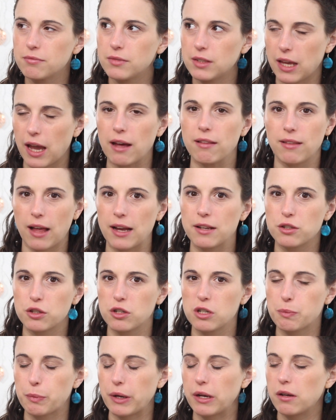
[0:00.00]
Yeah, last
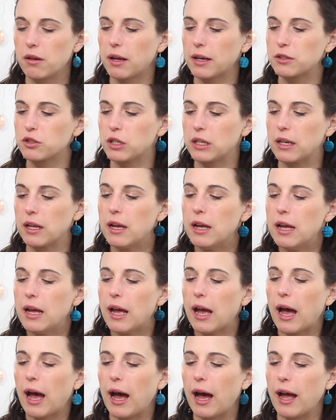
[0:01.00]
year's spring collection.
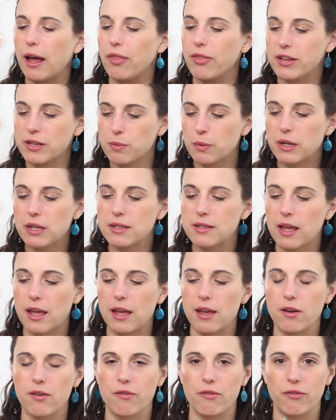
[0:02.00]
This one is
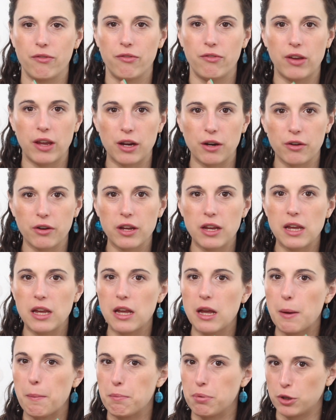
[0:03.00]
a
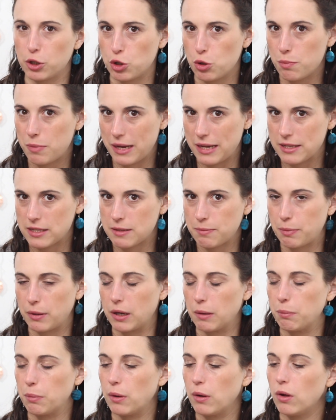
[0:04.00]
very blue-based
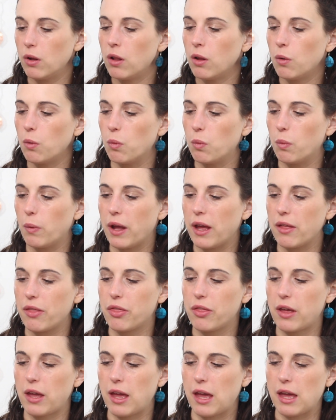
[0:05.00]
purple
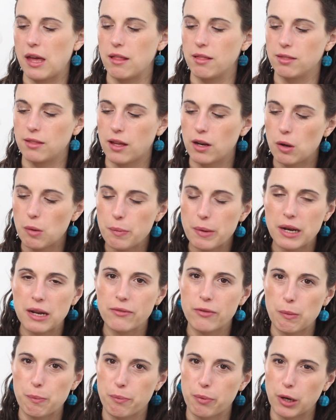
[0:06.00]
with a little bit
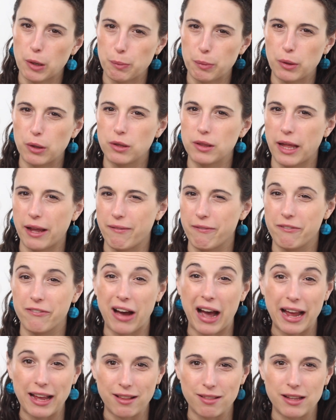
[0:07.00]
of a purple,
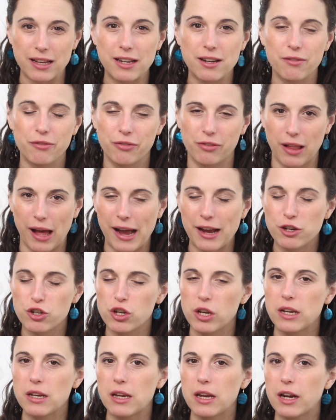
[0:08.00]
violet
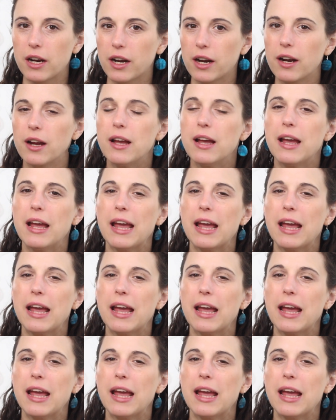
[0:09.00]
flash in here.